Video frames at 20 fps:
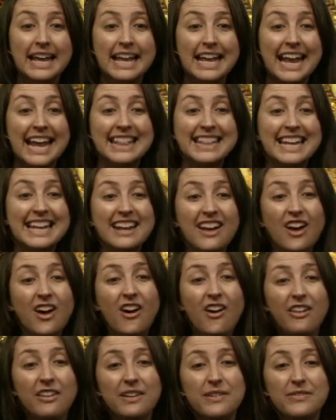And then
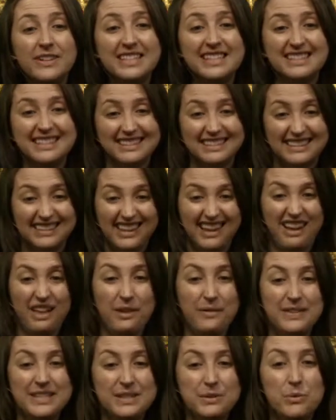all of its all
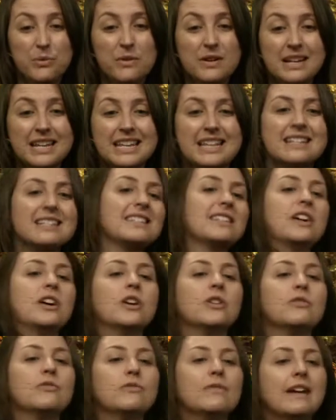of its organs
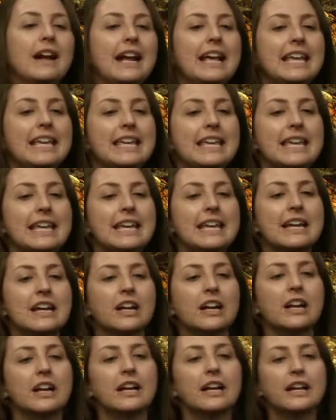are right
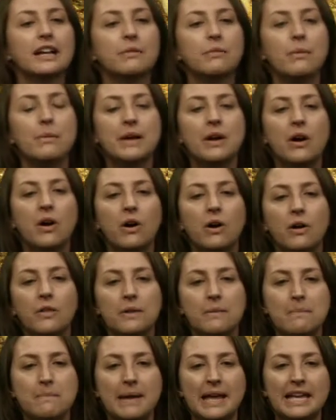here in what we call
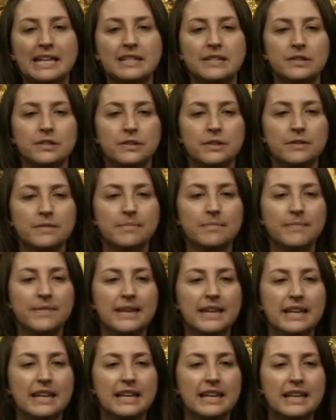the mantle.
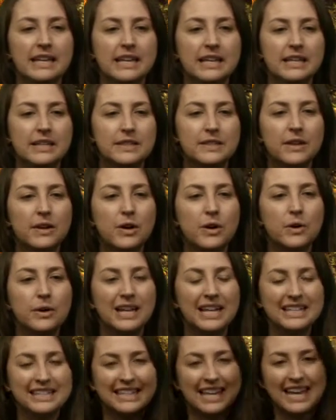So
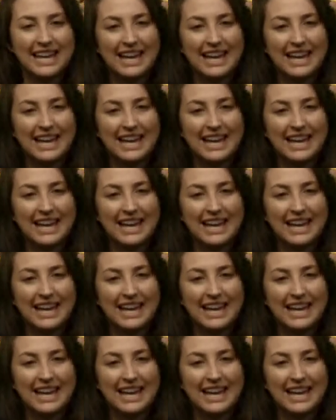it's like